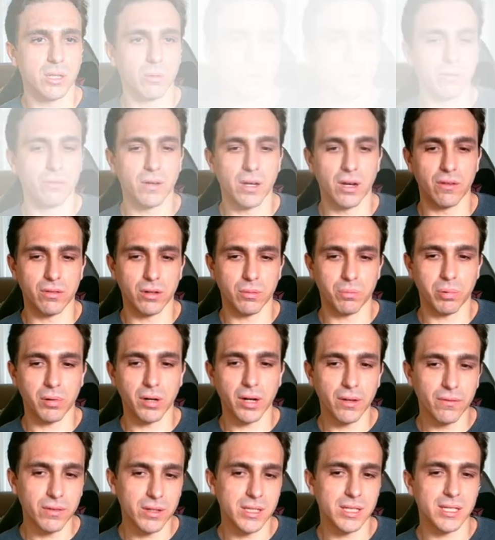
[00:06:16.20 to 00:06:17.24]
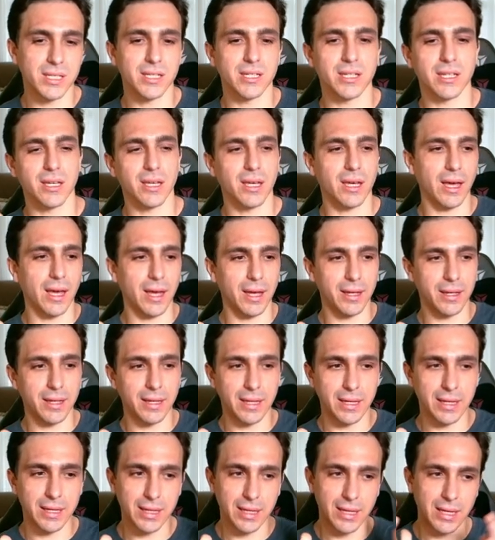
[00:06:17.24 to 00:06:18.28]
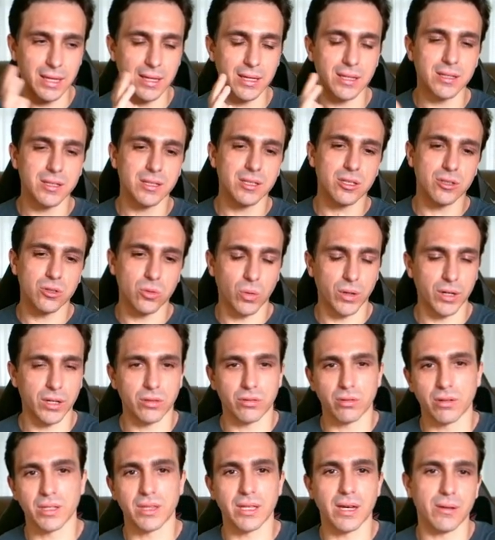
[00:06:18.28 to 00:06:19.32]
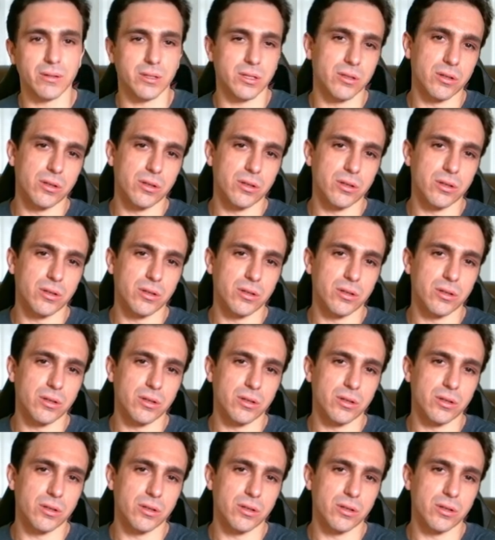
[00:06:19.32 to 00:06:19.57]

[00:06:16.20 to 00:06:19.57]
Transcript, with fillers: we've covered previously is 23,000.